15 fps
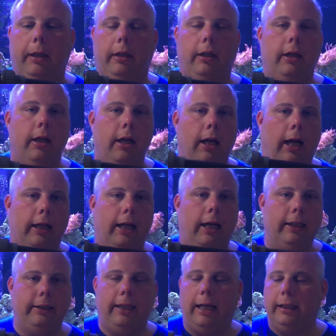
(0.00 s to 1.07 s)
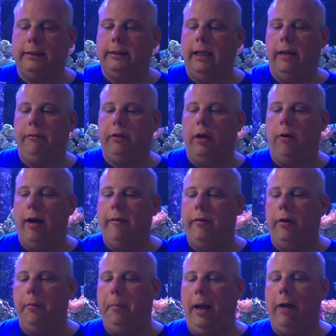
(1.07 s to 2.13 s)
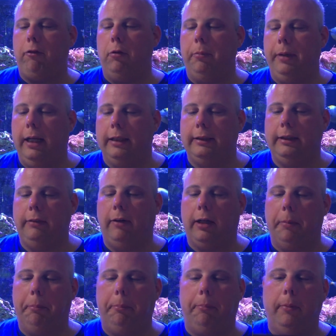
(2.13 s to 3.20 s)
I contact Safeco. I haven't heard back from them yet. See if I can